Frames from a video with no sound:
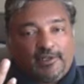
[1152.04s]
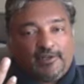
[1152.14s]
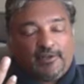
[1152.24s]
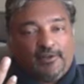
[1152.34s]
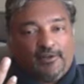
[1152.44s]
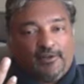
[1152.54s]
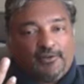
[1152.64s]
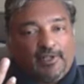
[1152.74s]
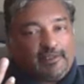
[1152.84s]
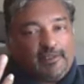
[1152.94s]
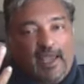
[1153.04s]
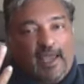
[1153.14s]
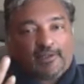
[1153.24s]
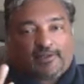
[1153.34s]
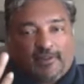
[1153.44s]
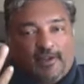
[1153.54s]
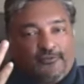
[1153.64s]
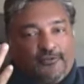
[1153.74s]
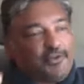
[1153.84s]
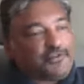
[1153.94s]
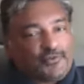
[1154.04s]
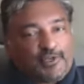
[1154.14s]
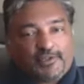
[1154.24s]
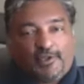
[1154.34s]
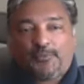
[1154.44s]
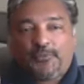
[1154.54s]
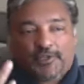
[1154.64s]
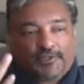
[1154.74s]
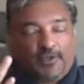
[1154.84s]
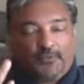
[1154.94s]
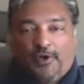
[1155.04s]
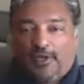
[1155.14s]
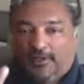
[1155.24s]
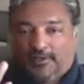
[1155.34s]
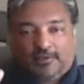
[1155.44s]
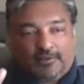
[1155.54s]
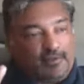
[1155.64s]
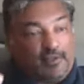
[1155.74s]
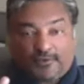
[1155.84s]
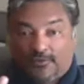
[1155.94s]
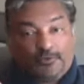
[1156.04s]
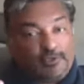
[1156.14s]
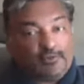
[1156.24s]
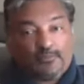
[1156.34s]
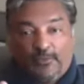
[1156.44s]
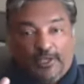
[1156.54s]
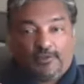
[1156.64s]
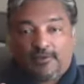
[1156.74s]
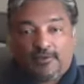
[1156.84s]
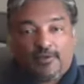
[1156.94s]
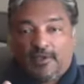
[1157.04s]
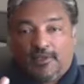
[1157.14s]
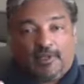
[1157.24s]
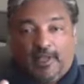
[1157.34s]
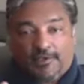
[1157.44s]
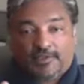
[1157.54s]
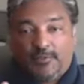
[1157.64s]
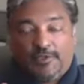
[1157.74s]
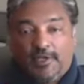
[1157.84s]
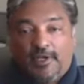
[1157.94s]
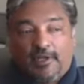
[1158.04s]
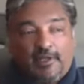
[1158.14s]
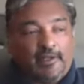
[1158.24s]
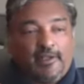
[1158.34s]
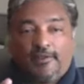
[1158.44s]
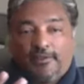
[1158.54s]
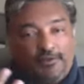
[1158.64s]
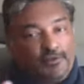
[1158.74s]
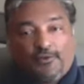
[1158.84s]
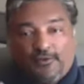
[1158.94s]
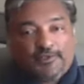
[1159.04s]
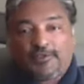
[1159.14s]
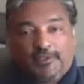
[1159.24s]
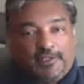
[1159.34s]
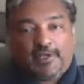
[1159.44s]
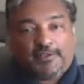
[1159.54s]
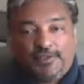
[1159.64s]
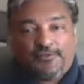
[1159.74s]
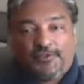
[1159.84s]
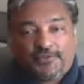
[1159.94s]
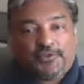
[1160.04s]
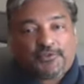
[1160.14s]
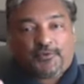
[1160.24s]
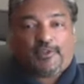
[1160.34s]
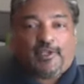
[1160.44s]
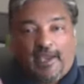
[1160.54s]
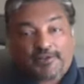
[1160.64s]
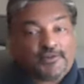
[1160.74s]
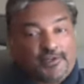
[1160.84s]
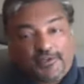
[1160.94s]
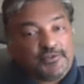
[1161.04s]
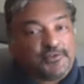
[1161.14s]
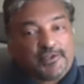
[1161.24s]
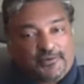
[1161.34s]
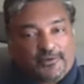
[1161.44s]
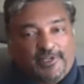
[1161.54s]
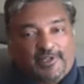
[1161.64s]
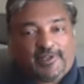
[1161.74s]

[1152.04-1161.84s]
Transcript: you know, like that, they're very strict on, because they want it, there's a real method that has to be done. And, you know, they see a lot of TV shows where the actors aren't doing it right,